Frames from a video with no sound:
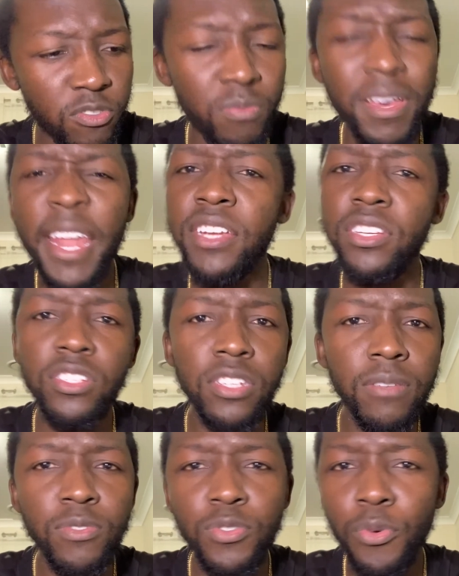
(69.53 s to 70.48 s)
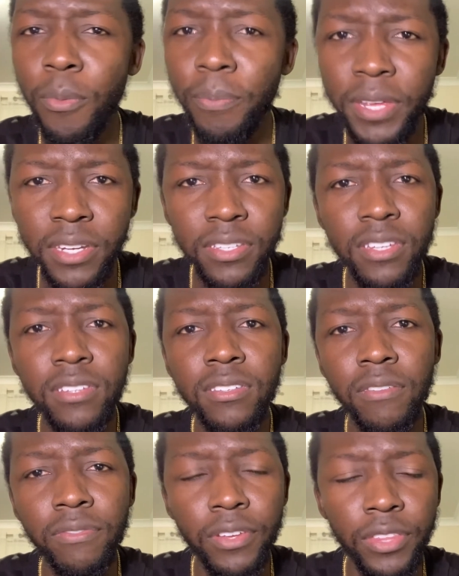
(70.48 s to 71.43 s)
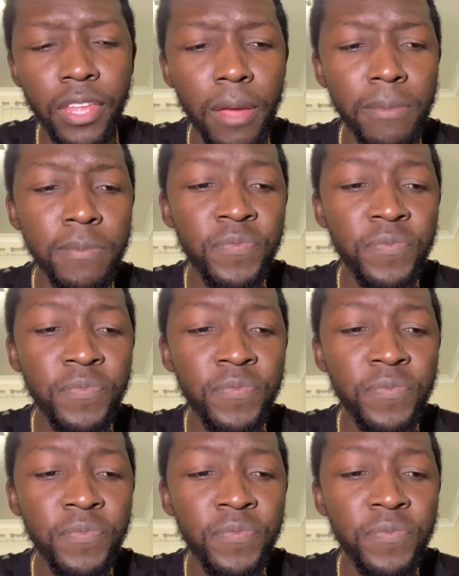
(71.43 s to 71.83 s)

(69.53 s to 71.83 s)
managing gyms, doing PT, stuff like that.